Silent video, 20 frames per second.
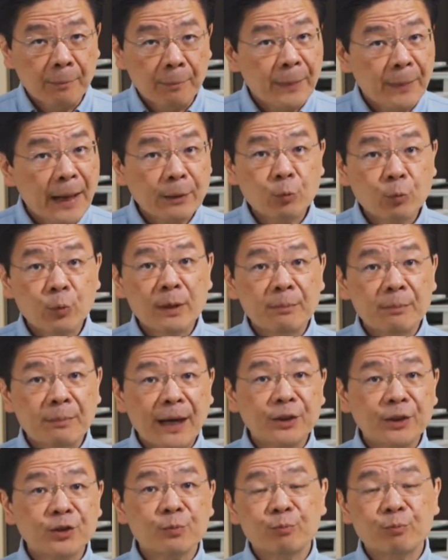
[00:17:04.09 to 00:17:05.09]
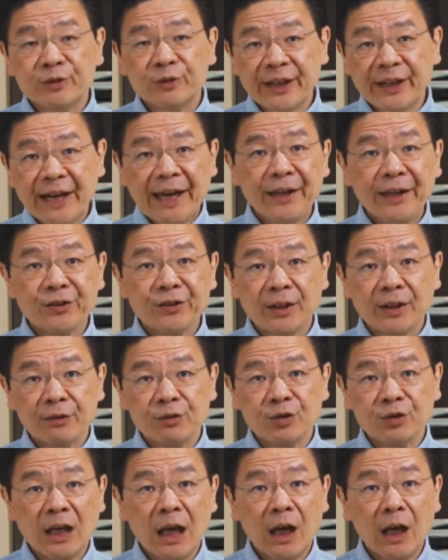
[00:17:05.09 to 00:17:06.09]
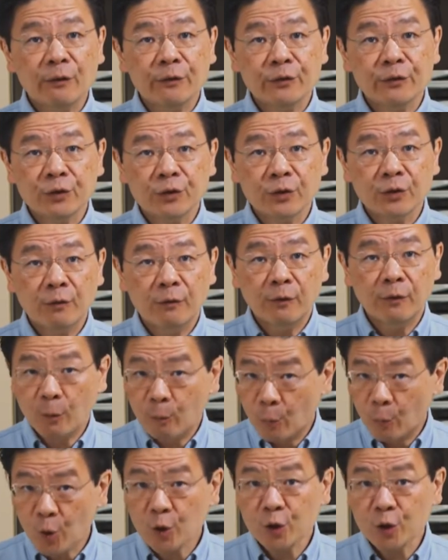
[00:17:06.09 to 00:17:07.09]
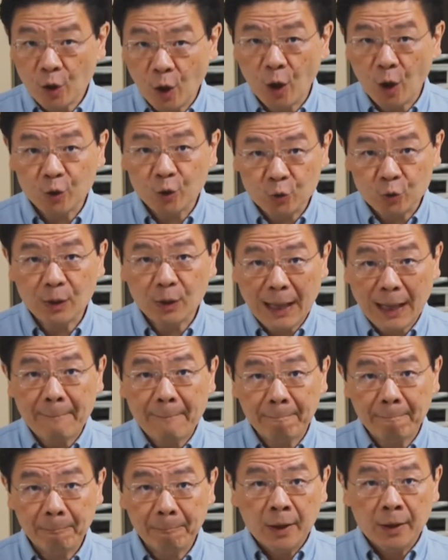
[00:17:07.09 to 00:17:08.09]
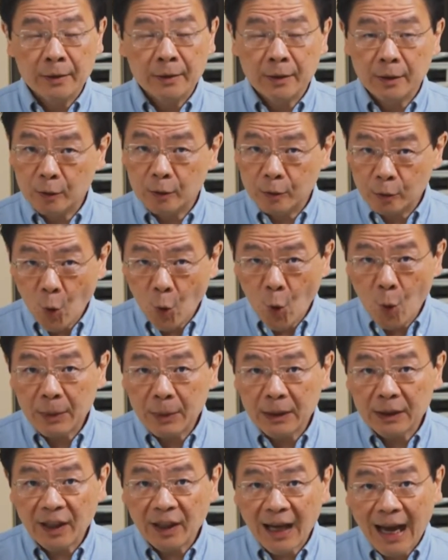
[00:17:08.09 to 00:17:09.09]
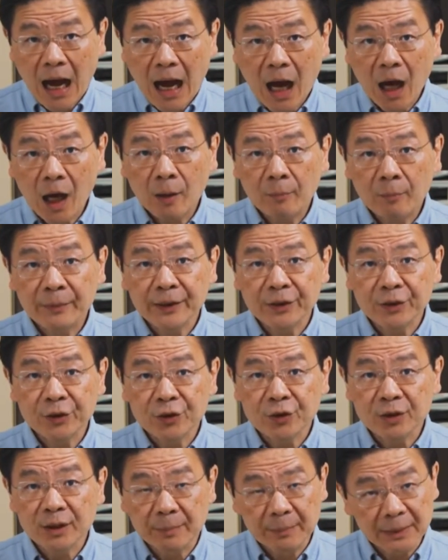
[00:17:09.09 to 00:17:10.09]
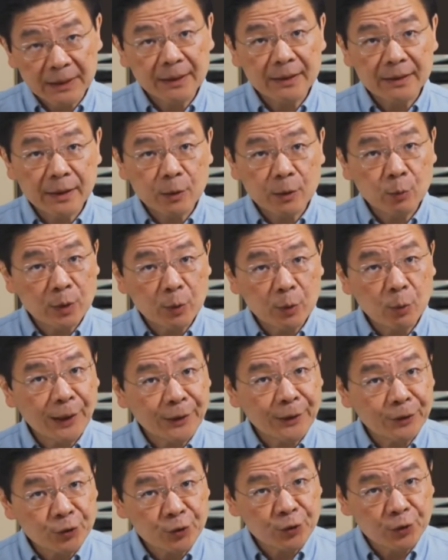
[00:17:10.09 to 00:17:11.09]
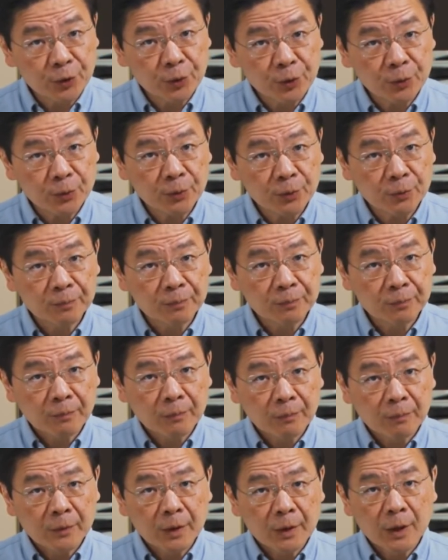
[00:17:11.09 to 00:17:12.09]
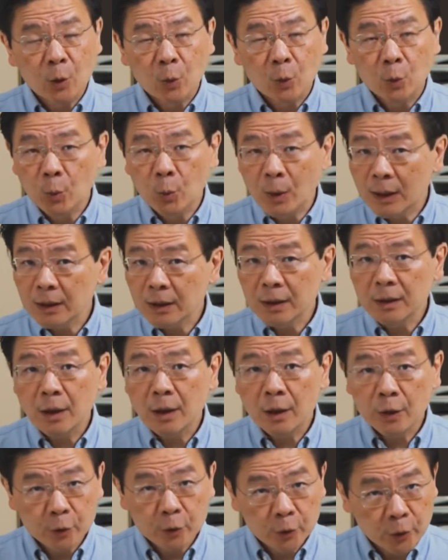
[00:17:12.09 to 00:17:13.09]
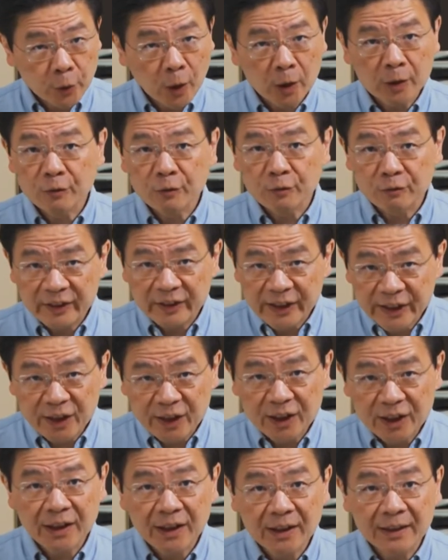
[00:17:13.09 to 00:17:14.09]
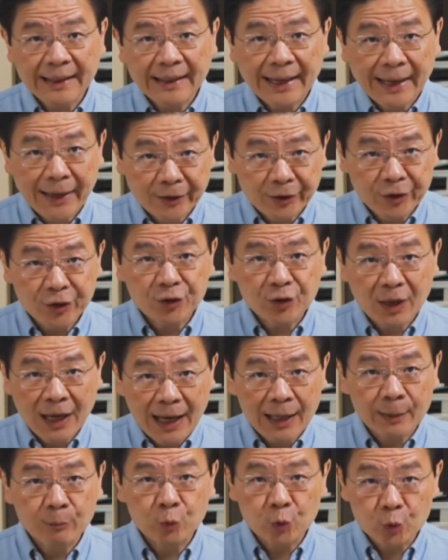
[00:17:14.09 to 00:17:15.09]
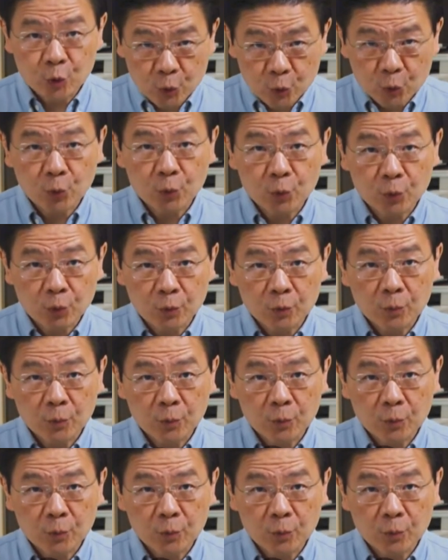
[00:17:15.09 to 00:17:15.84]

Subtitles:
But we must brace ourselves for more shocks to come. The global calm and stability we once knew will not return anytime soon.